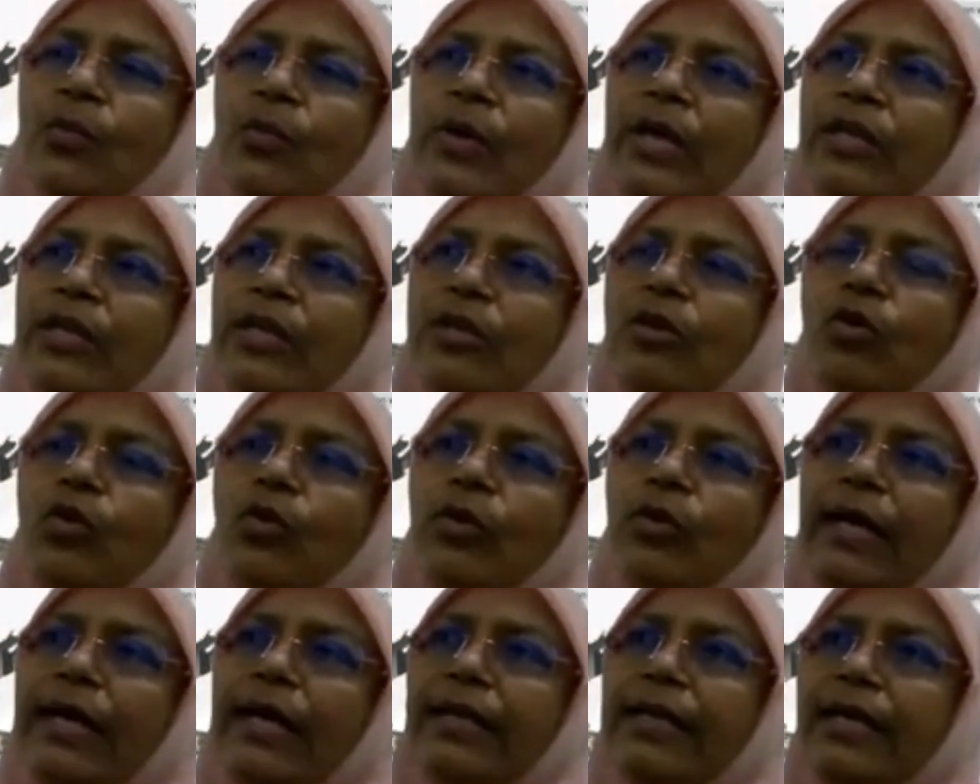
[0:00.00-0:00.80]
When you
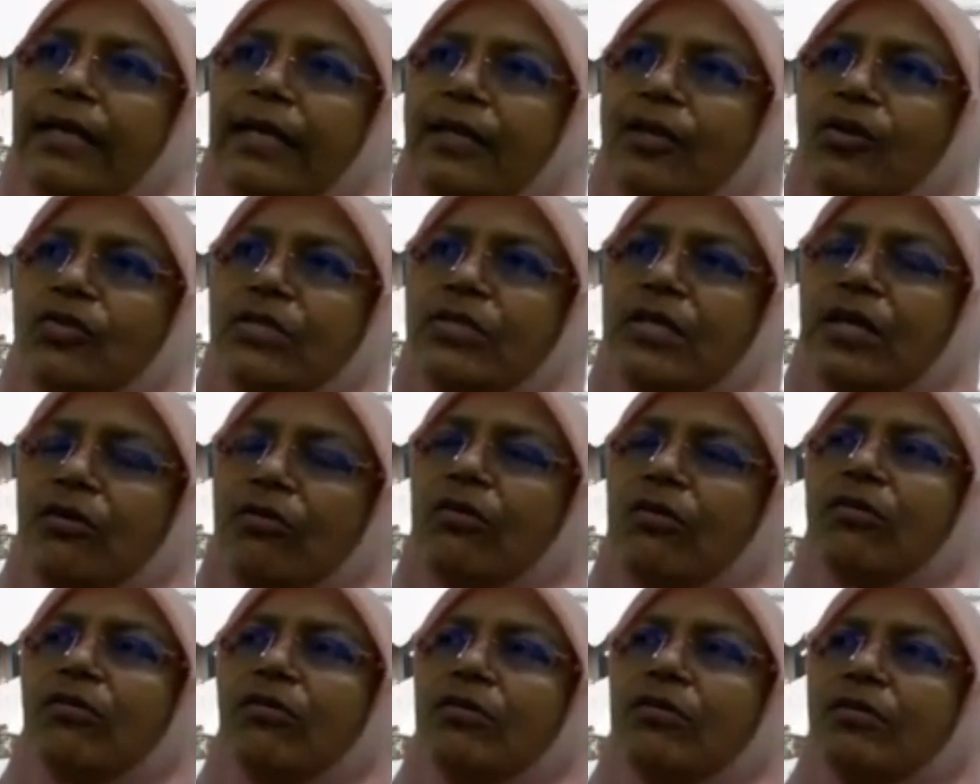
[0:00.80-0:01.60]
look at it, you say,
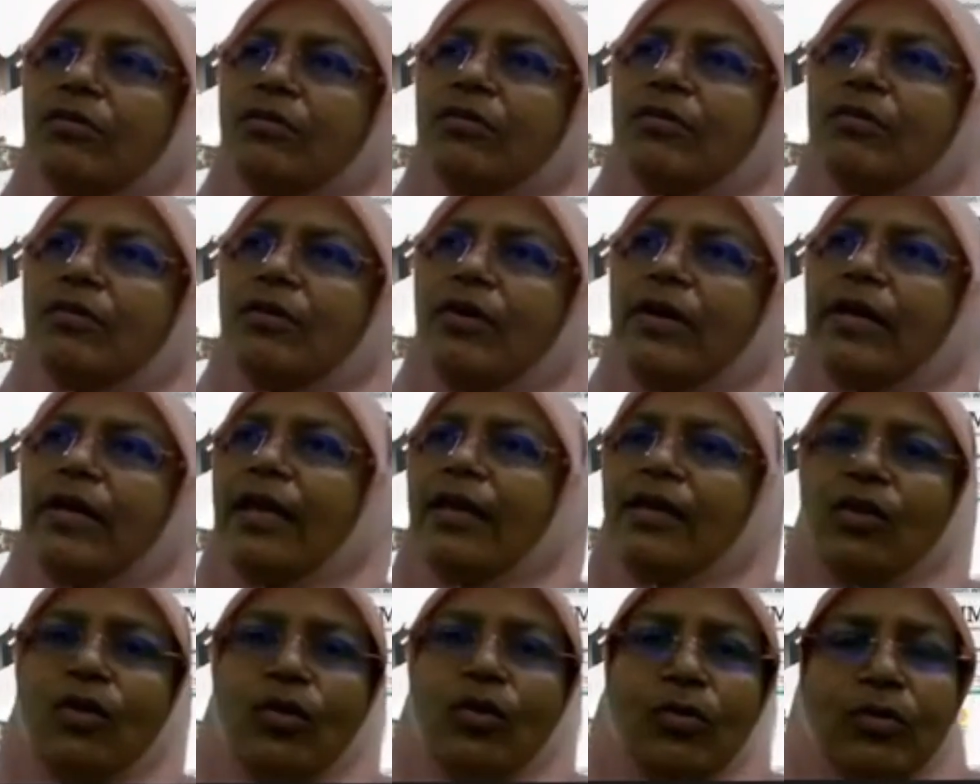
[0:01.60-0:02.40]
oh,
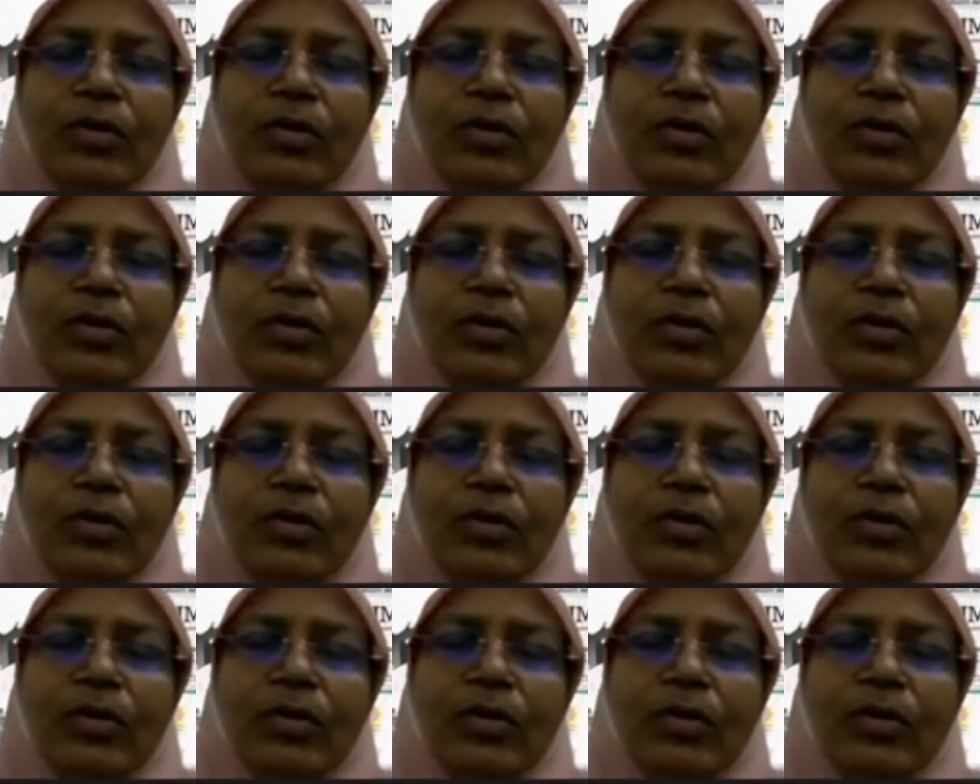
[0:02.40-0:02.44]
okay.